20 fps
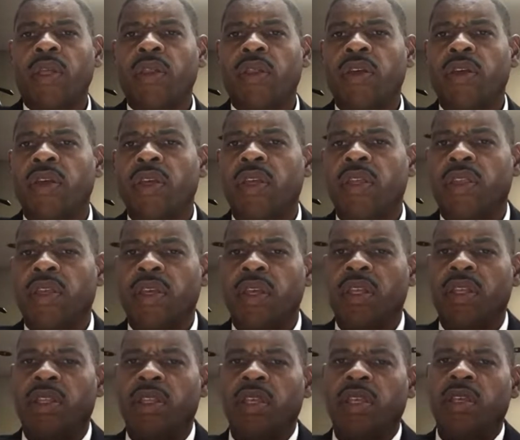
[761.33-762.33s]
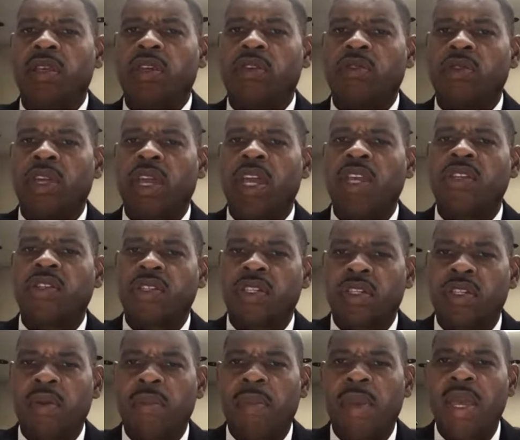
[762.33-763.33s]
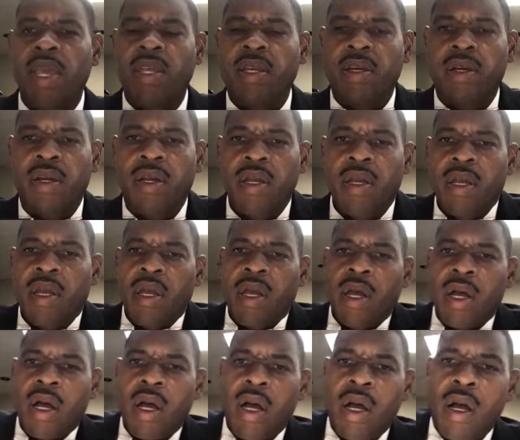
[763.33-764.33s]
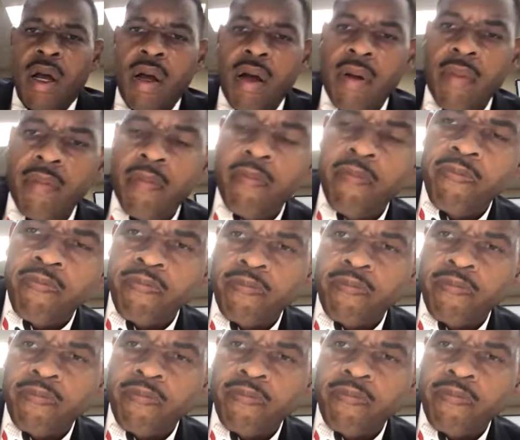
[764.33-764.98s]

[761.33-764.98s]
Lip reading: the creation, the maker of